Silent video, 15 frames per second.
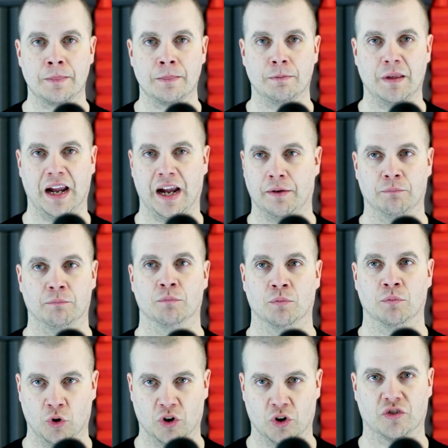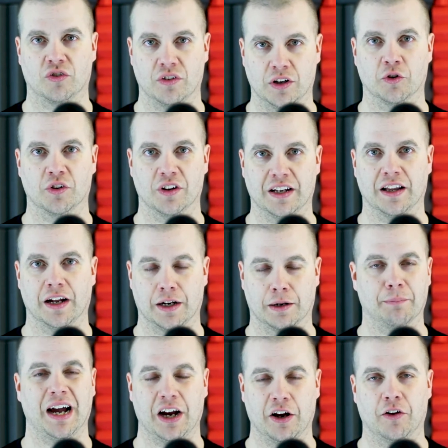And looks literally like a
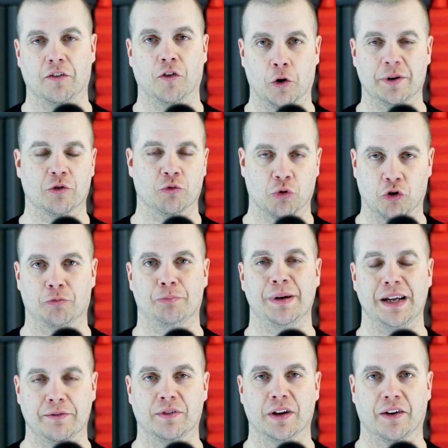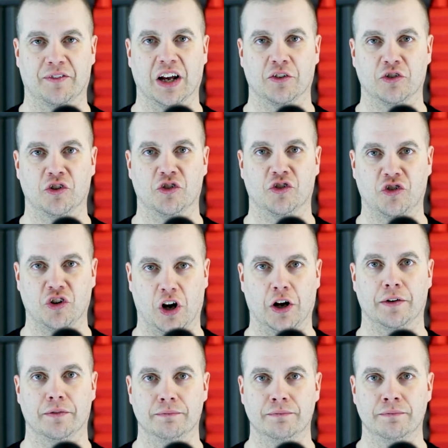pile of Barbie's roast beef left out in the
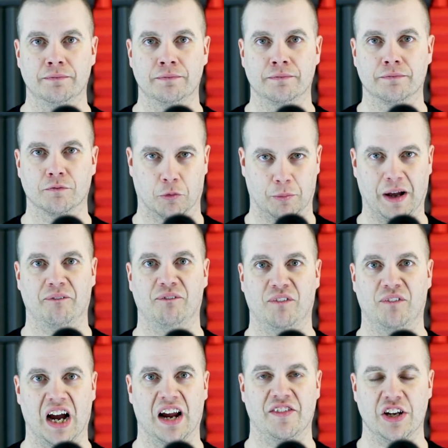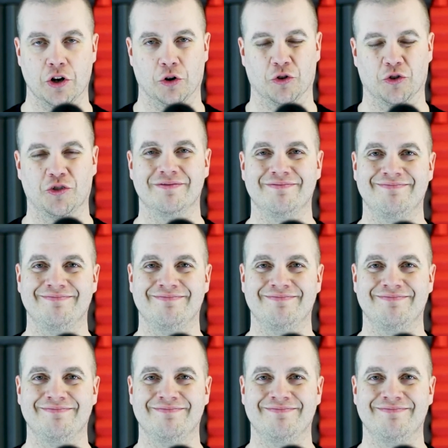sun for about five years.